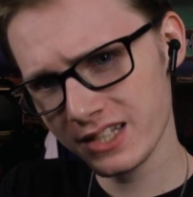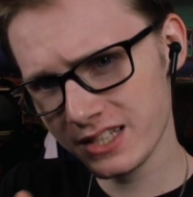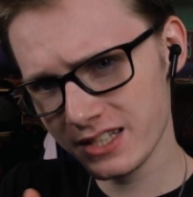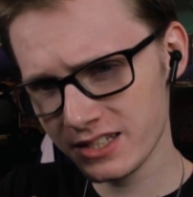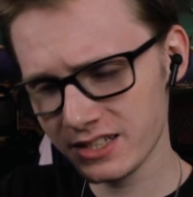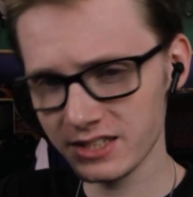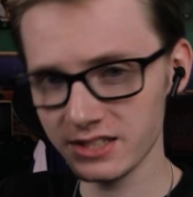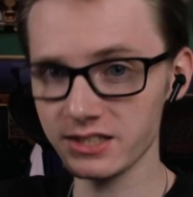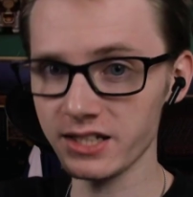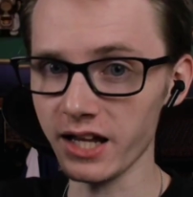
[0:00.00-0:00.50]

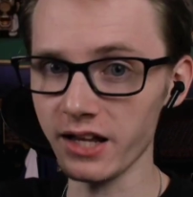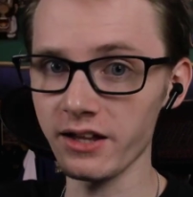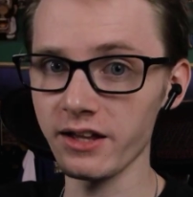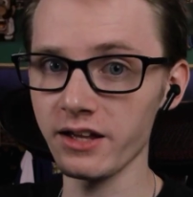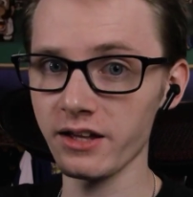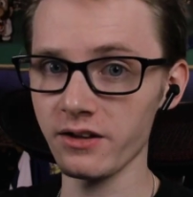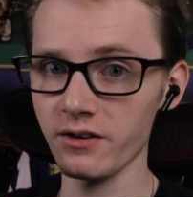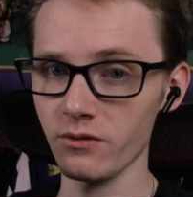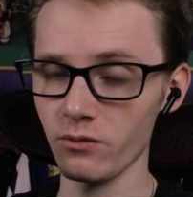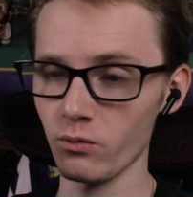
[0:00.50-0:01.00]

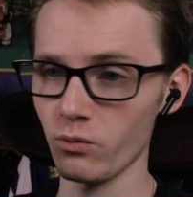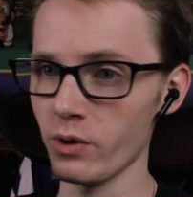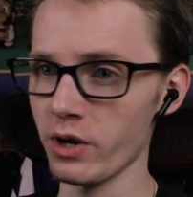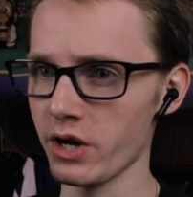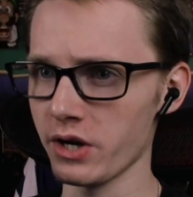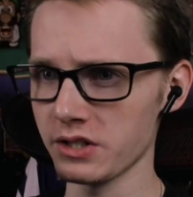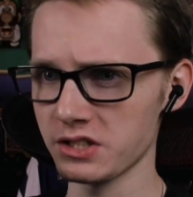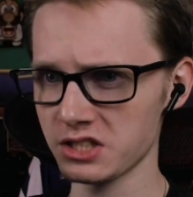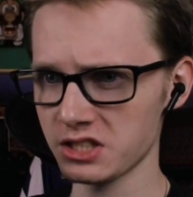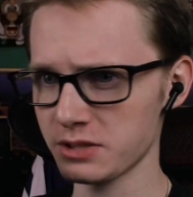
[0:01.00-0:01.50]
selling
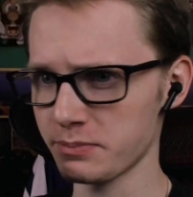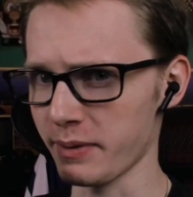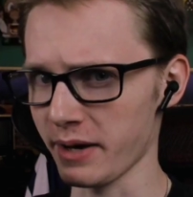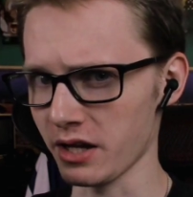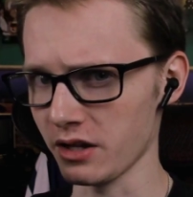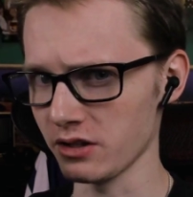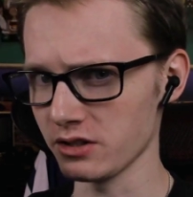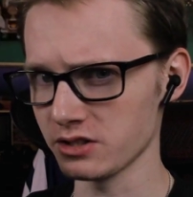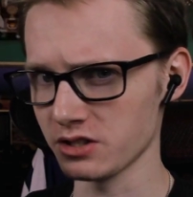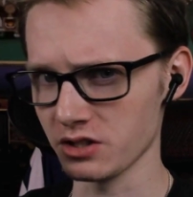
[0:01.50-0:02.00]
weird
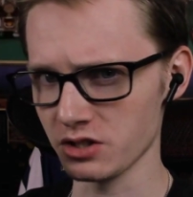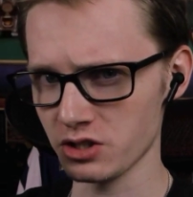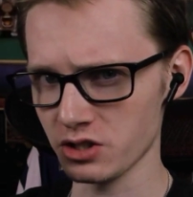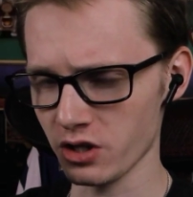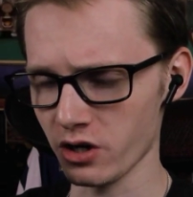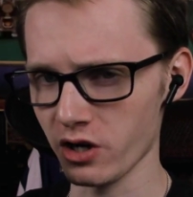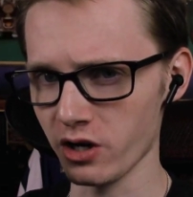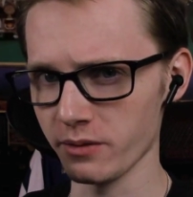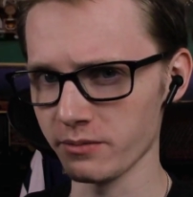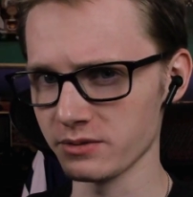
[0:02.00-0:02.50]
spells and
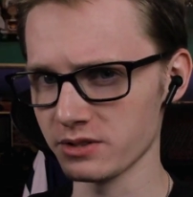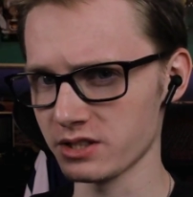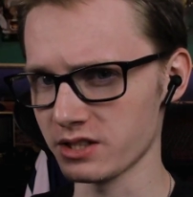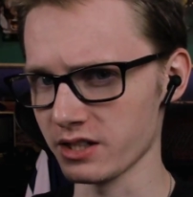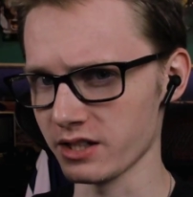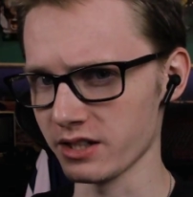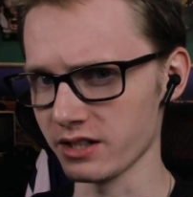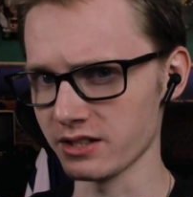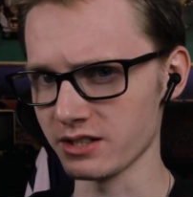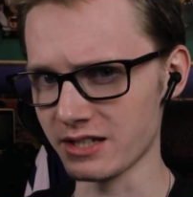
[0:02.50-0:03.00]
charms
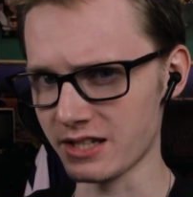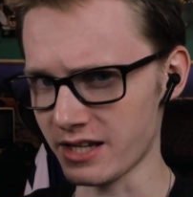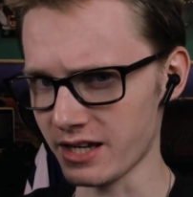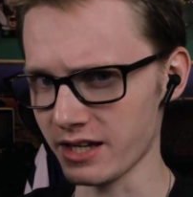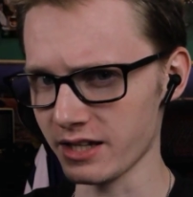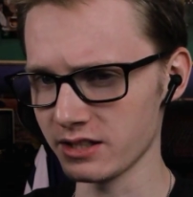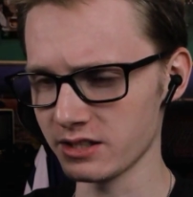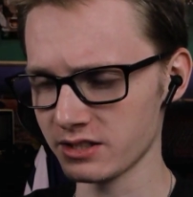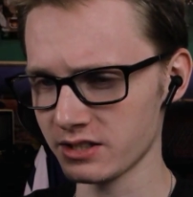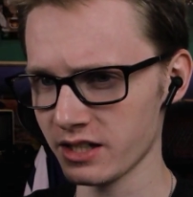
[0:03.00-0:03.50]
to, to
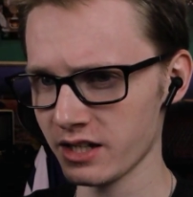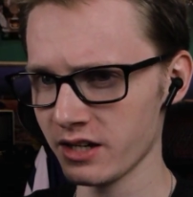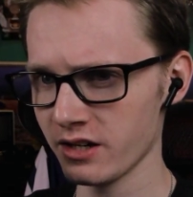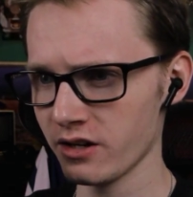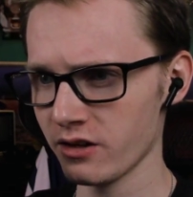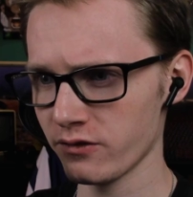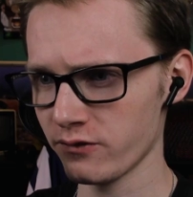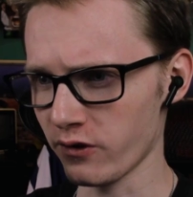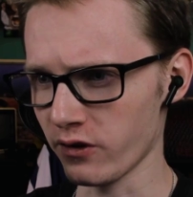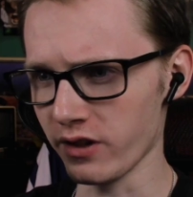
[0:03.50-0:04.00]
kids,
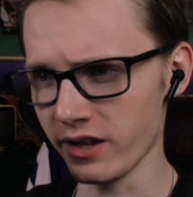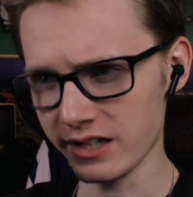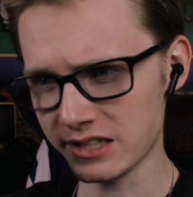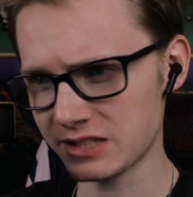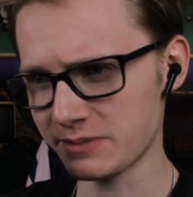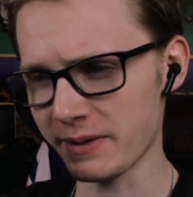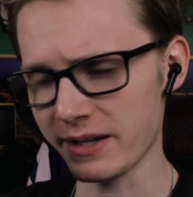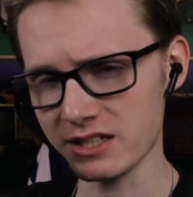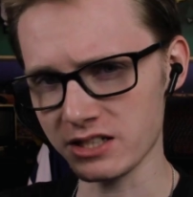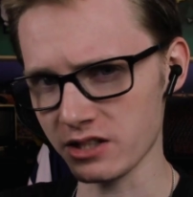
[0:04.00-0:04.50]
fully
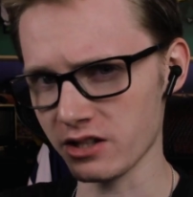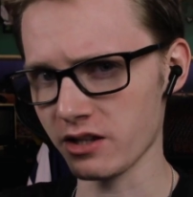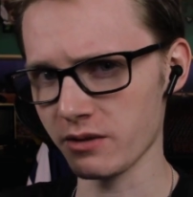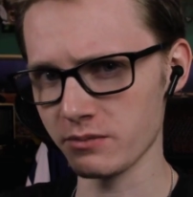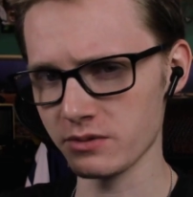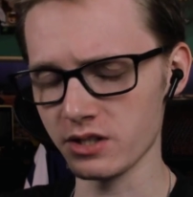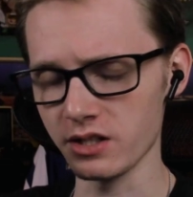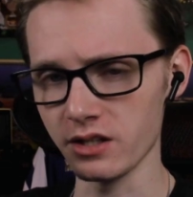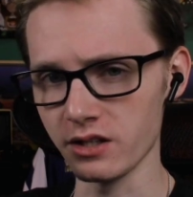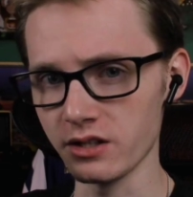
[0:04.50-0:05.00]
expecting
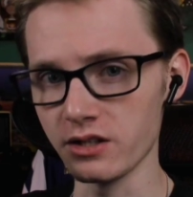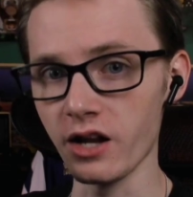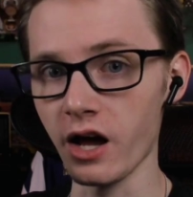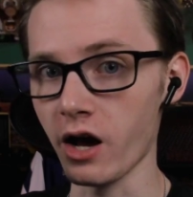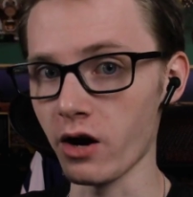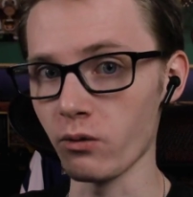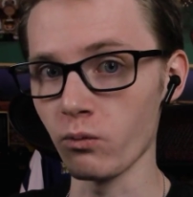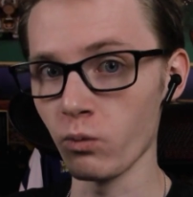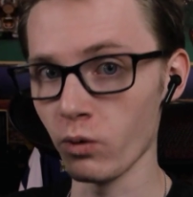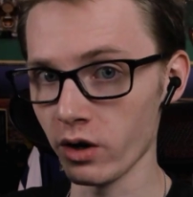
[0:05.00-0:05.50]
them to
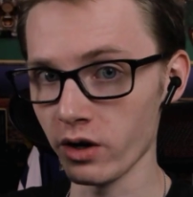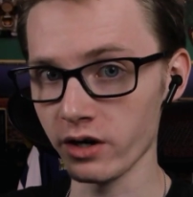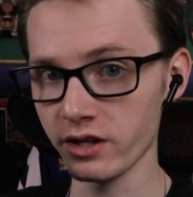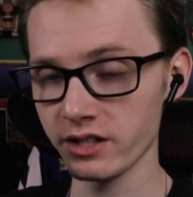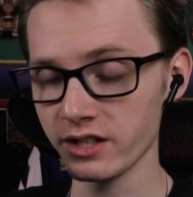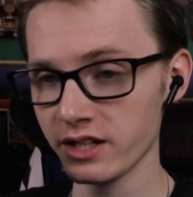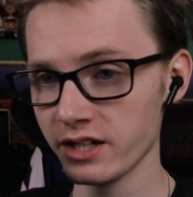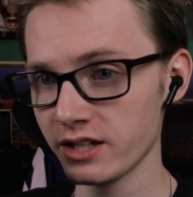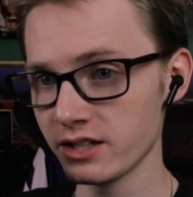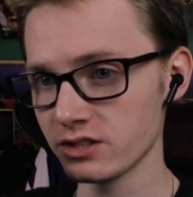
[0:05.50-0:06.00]
not
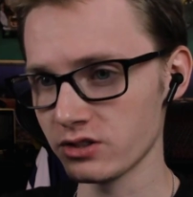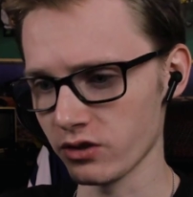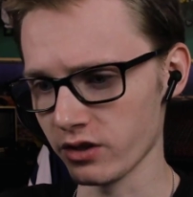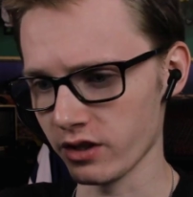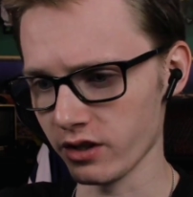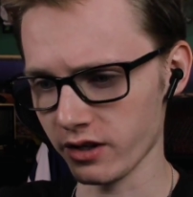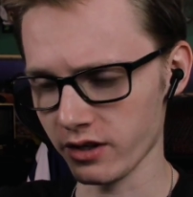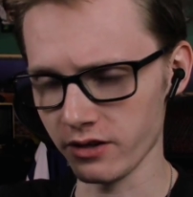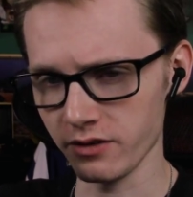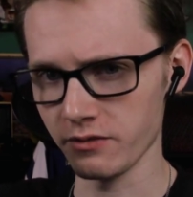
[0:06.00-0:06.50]
work so that
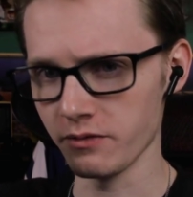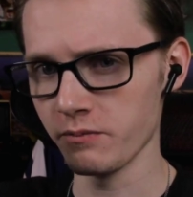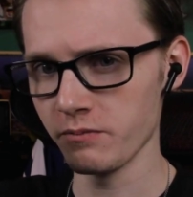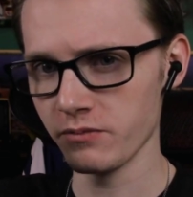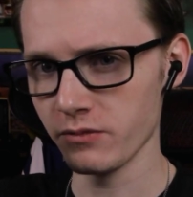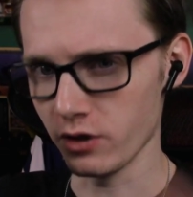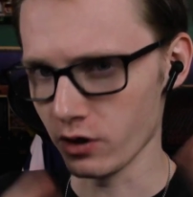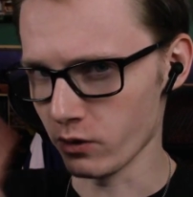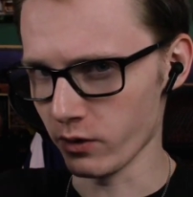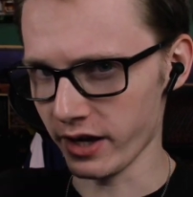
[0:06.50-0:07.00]
they can,
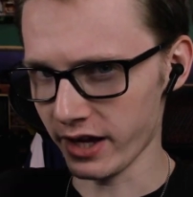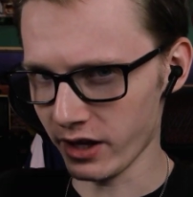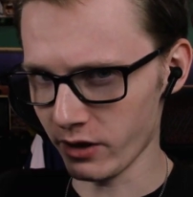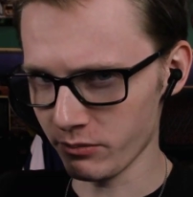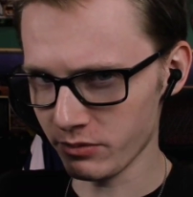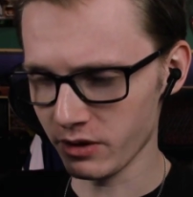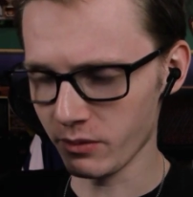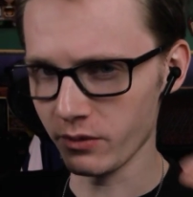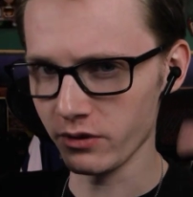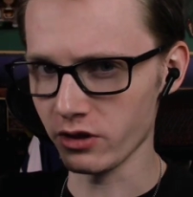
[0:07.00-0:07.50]
you know,
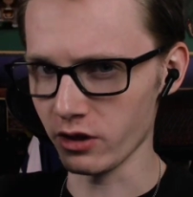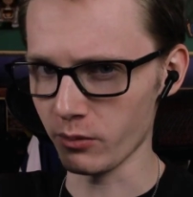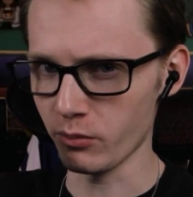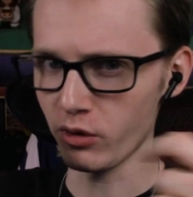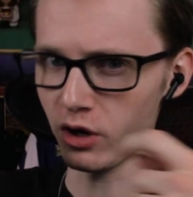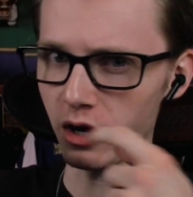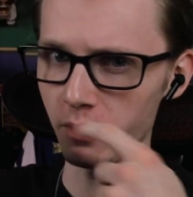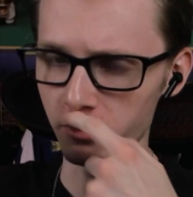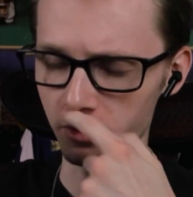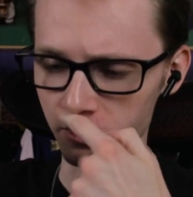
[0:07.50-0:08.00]
help them with their
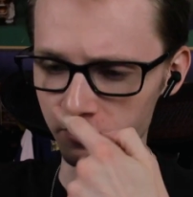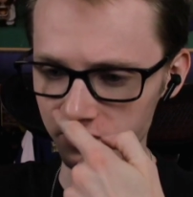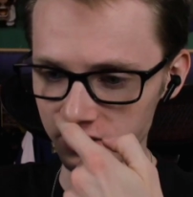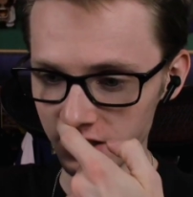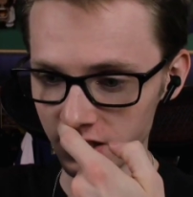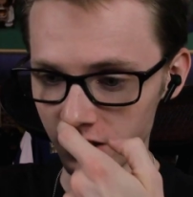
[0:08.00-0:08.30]
problems.